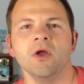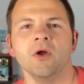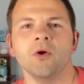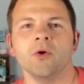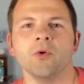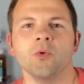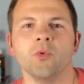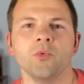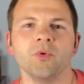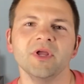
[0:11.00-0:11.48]

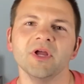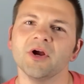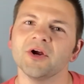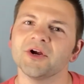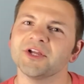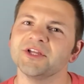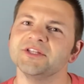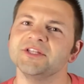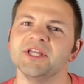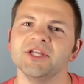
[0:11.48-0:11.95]
We are
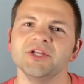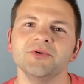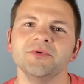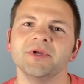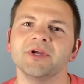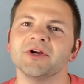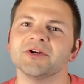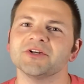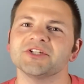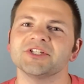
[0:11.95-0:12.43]

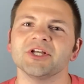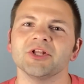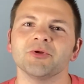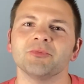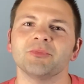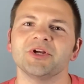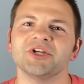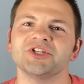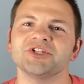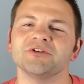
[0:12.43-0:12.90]
continuing our
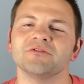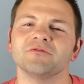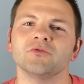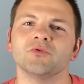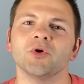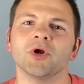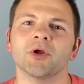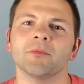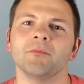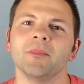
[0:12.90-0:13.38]
celebration of
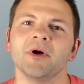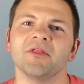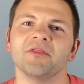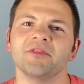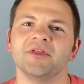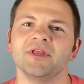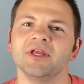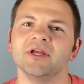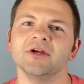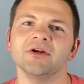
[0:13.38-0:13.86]
Rook
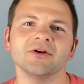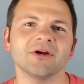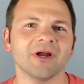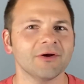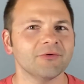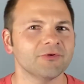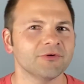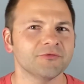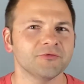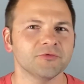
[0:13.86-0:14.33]
month here
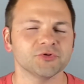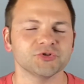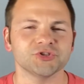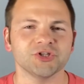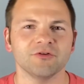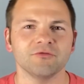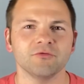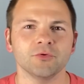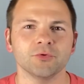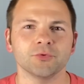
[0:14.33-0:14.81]
at Riffle
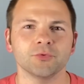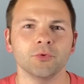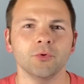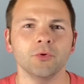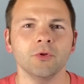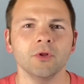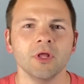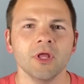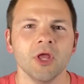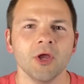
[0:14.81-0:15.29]
Shuffle and
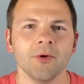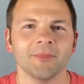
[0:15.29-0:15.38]
Roll